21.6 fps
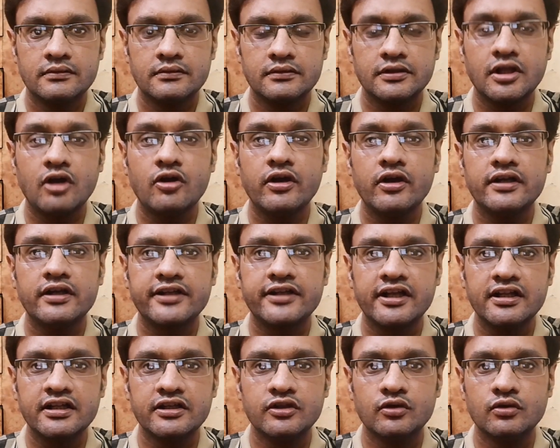Now I'll
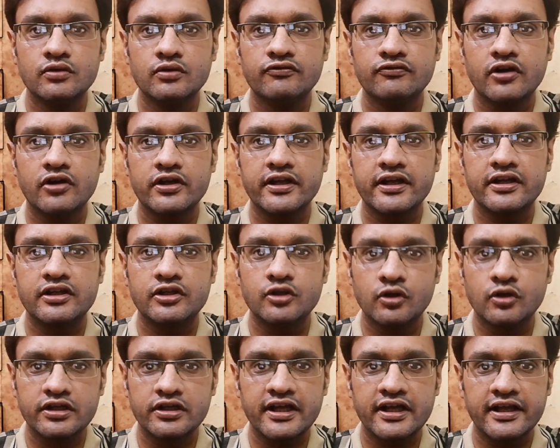tell you what I
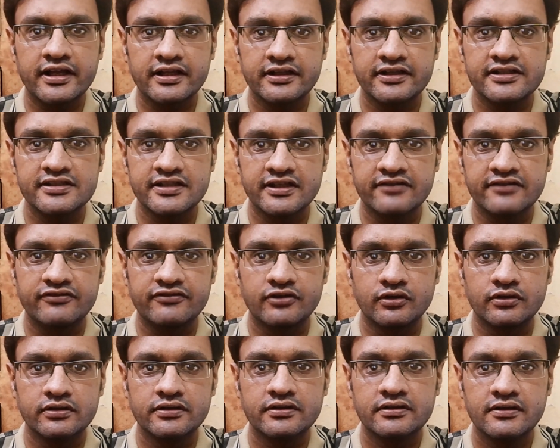don't like in this
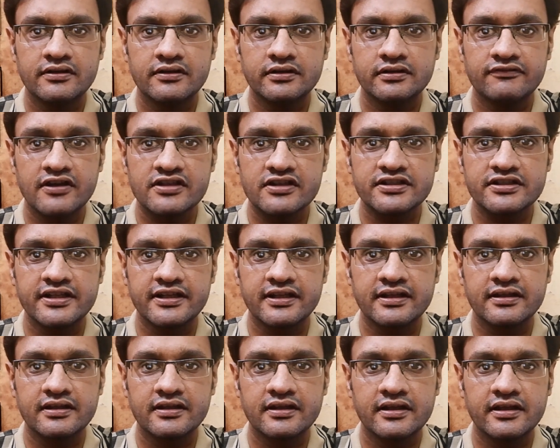earphone. First
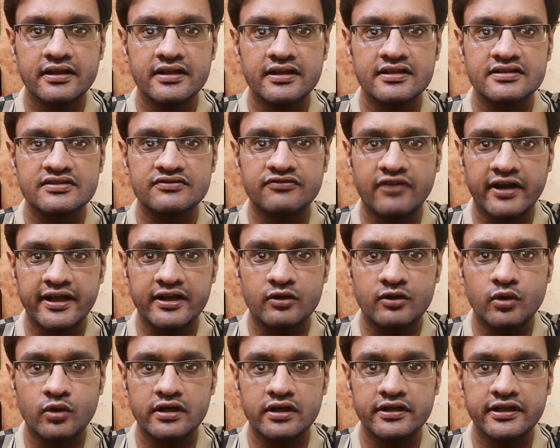thing is
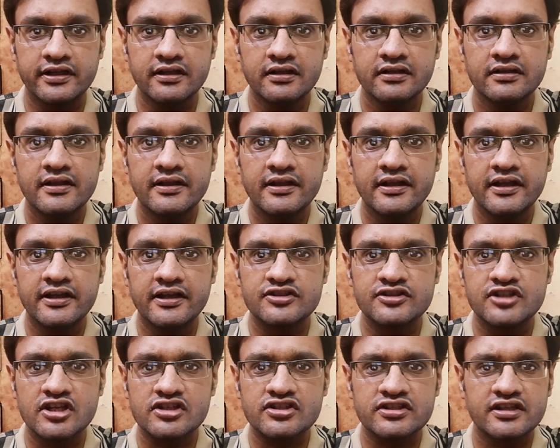wire quality.
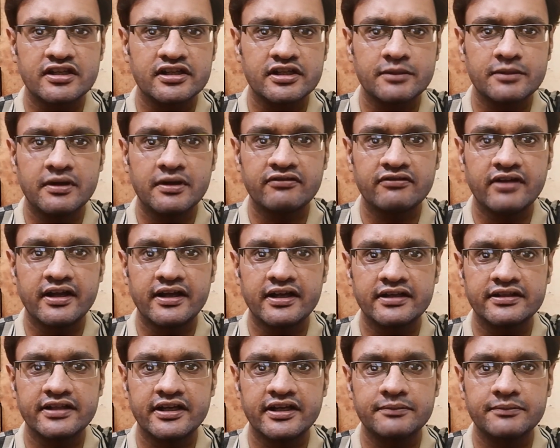It's just a rubber
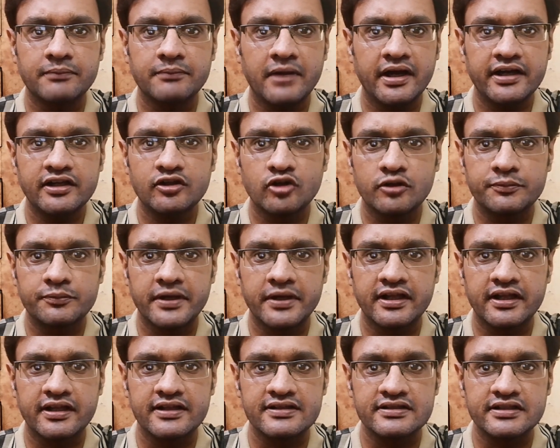wire that might not
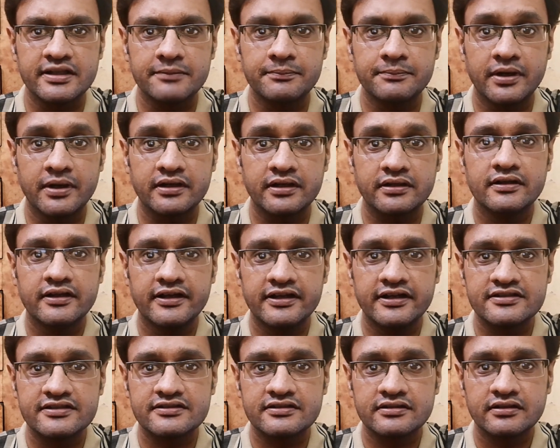break easily, but
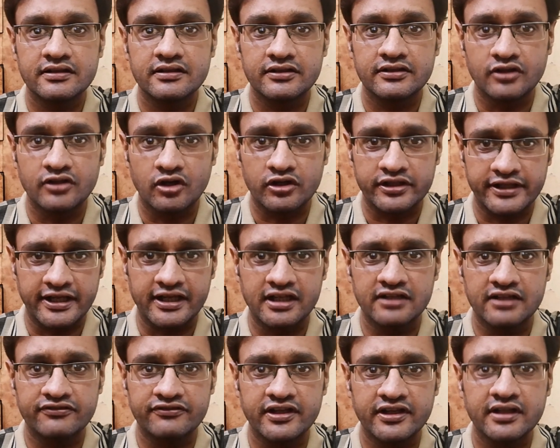it's not
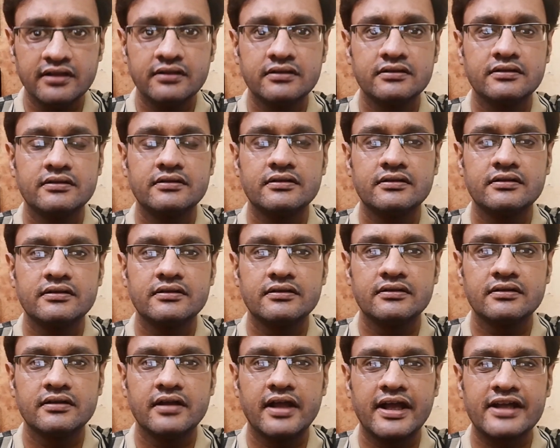tangle free.
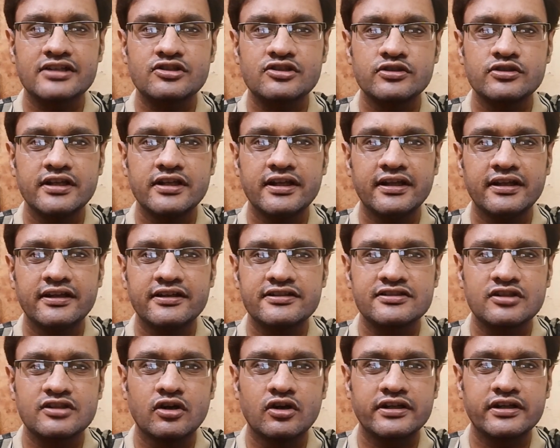Actually,
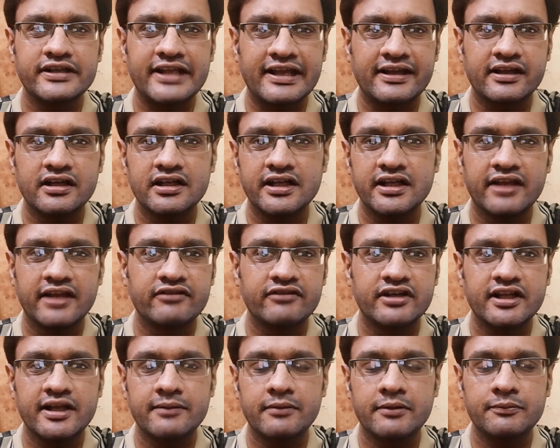it's got tangled
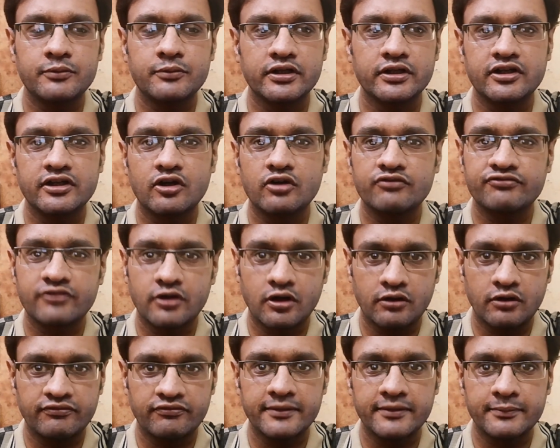every time I pull it out
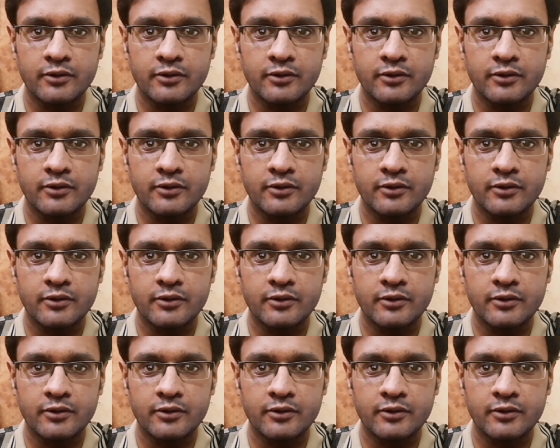of my